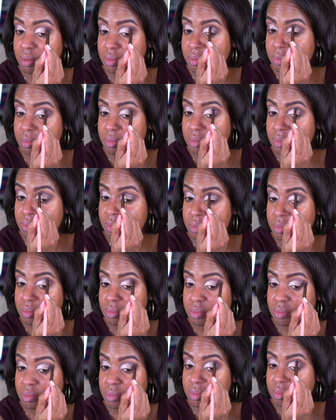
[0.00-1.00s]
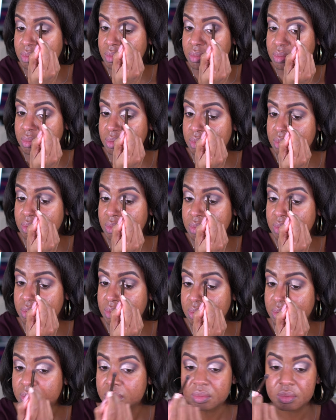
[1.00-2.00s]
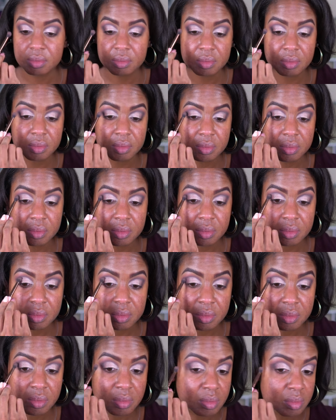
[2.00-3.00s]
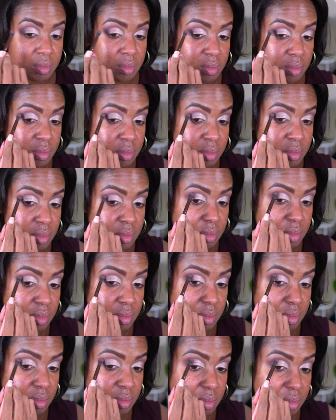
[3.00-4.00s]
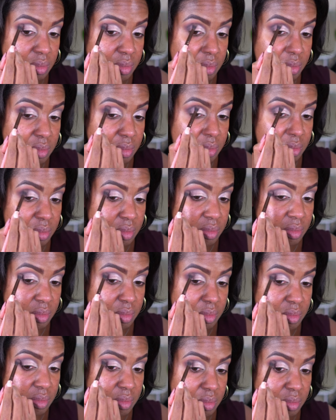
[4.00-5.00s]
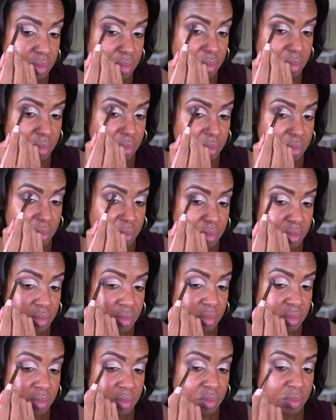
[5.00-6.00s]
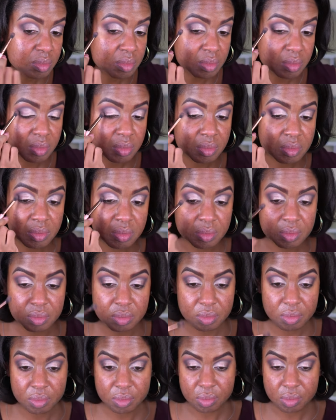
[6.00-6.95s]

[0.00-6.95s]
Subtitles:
(no one is talking)